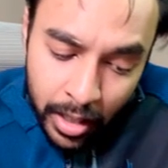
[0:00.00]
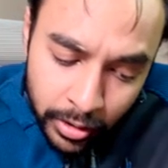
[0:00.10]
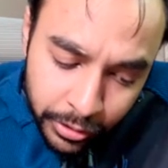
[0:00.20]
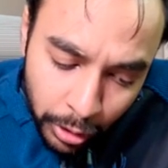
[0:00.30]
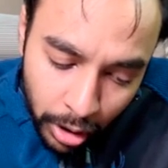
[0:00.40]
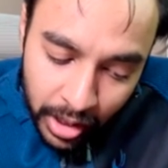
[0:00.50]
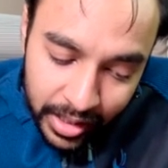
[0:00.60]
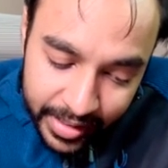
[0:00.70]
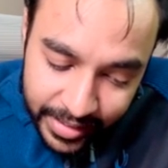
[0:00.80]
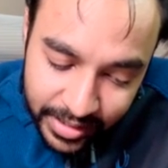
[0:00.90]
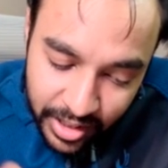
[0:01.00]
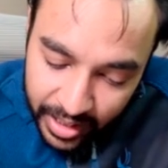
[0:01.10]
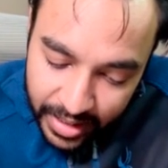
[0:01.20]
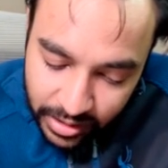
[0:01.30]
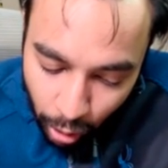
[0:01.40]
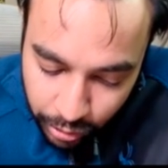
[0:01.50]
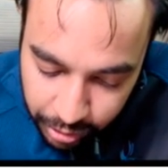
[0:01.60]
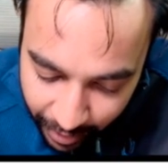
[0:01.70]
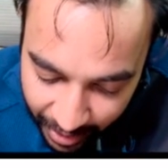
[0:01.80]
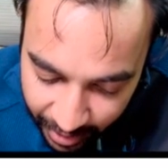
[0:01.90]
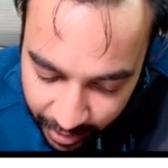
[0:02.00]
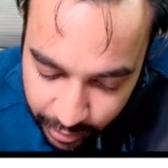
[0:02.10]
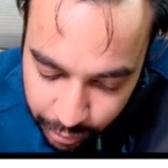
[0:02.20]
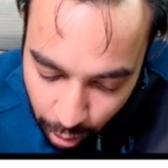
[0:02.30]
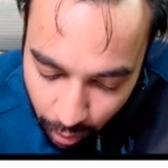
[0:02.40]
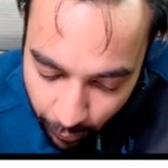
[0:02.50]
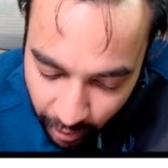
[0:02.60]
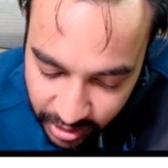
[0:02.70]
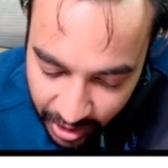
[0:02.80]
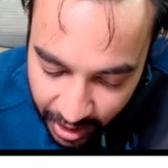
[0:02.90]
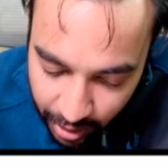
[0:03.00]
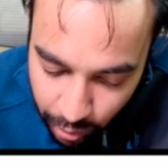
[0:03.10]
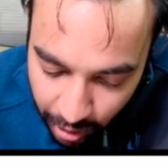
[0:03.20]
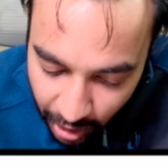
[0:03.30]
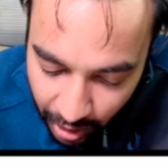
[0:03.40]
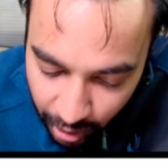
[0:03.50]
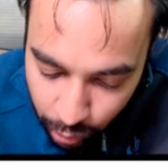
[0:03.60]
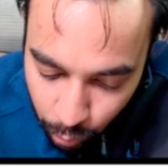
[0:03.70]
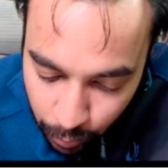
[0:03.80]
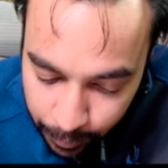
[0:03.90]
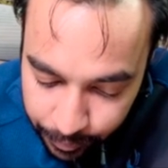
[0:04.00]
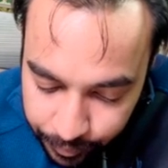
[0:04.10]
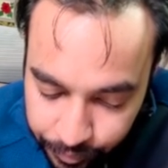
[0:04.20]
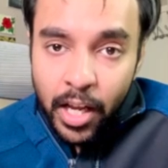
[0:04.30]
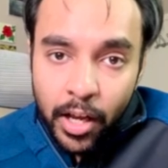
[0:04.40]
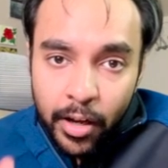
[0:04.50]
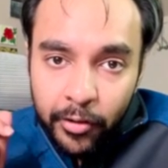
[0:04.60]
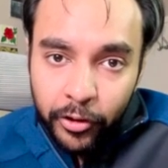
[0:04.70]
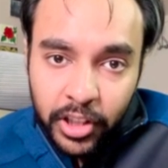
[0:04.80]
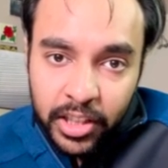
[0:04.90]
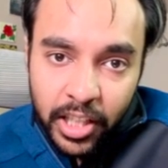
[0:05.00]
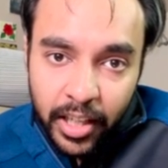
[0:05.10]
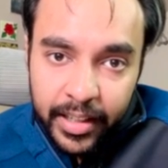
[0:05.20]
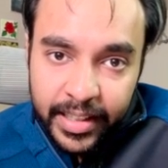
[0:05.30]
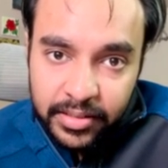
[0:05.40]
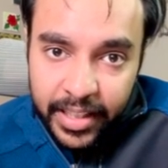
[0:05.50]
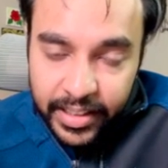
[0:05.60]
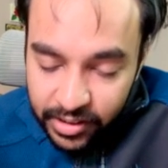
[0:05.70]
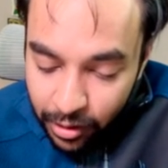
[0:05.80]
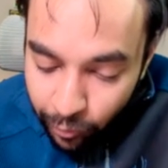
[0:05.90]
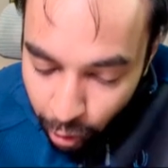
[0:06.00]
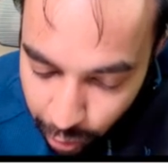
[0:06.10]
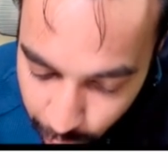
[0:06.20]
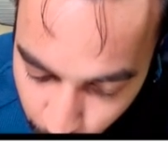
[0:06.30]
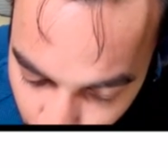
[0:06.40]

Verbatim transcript: So this string is also valid. So once again, you return a true. For the third test case, what do you do?